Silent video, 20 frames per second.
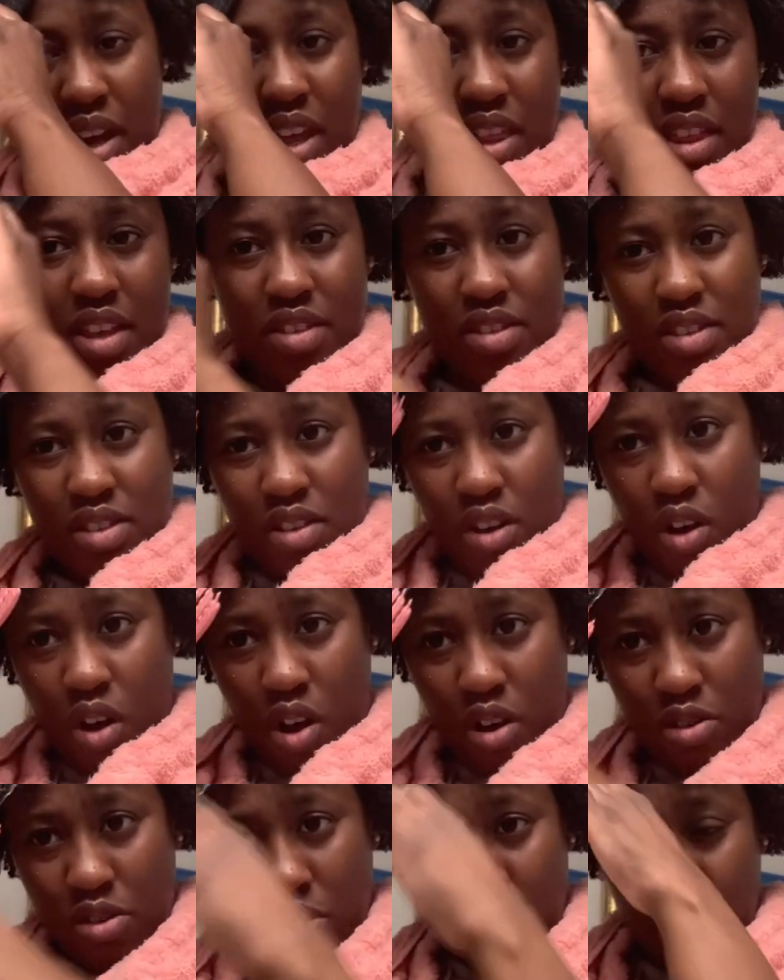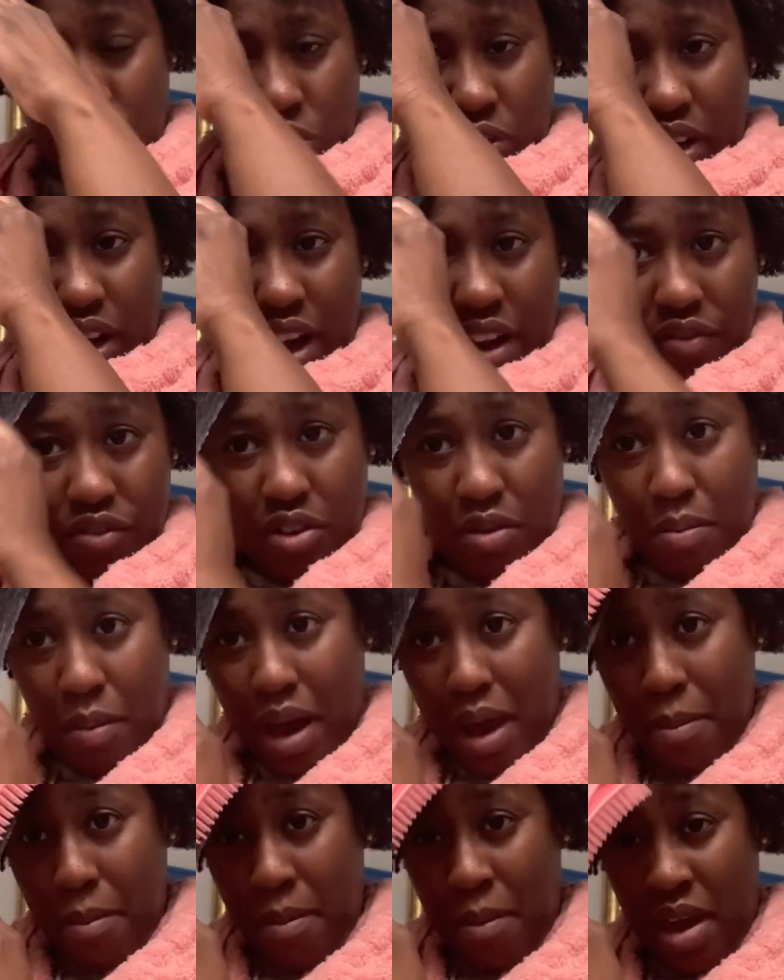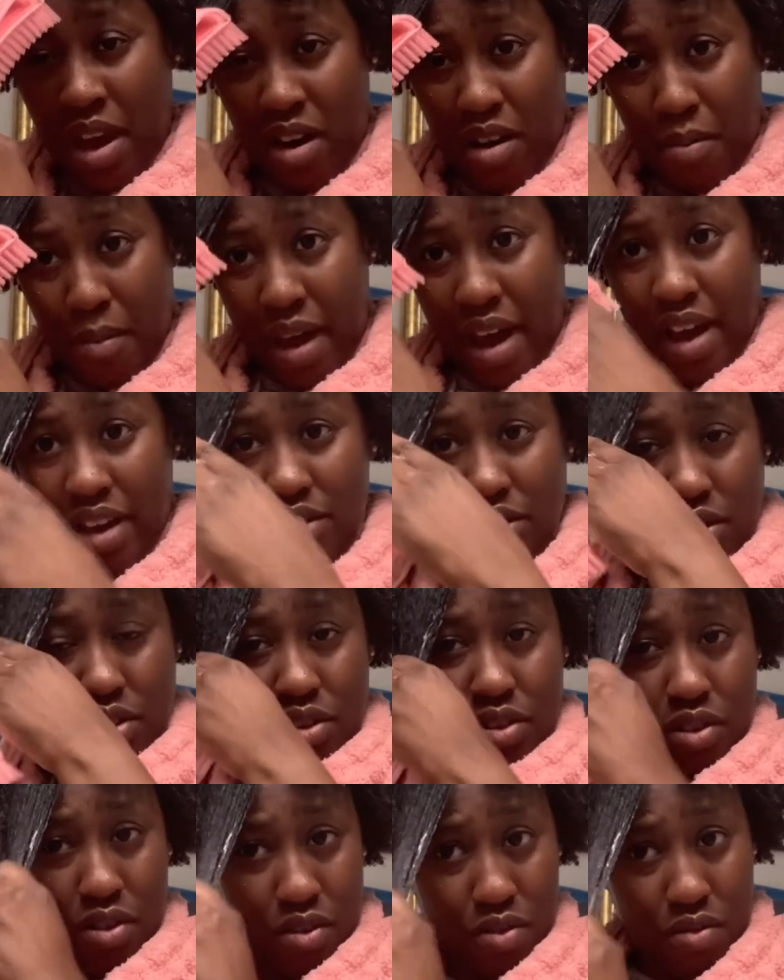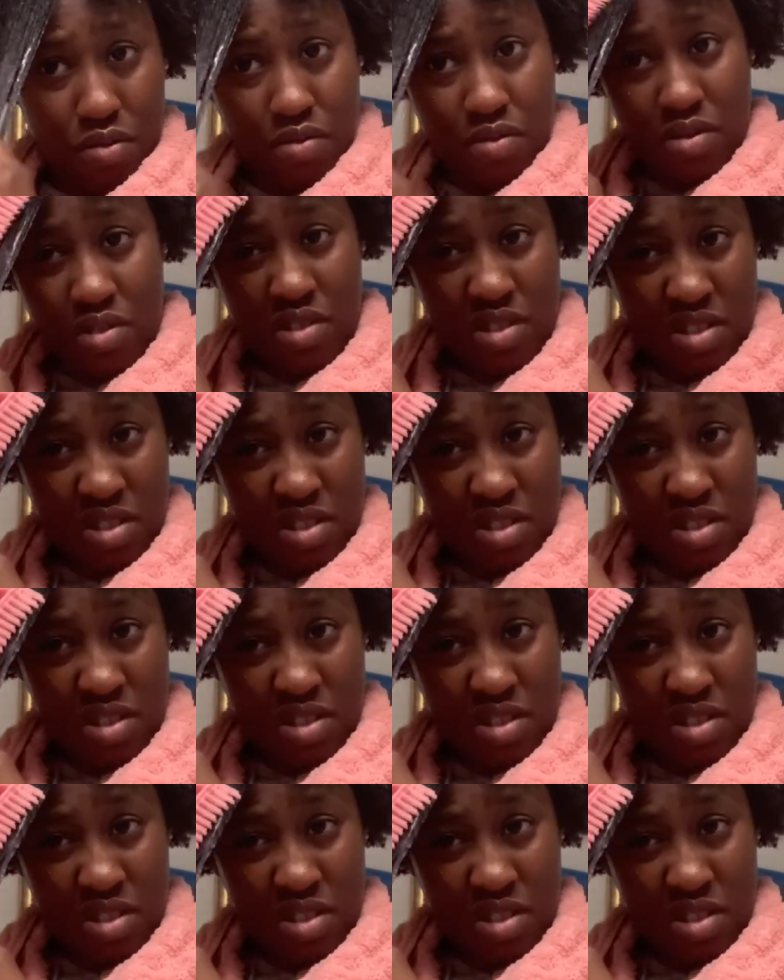and this is also straight after my hair mask too.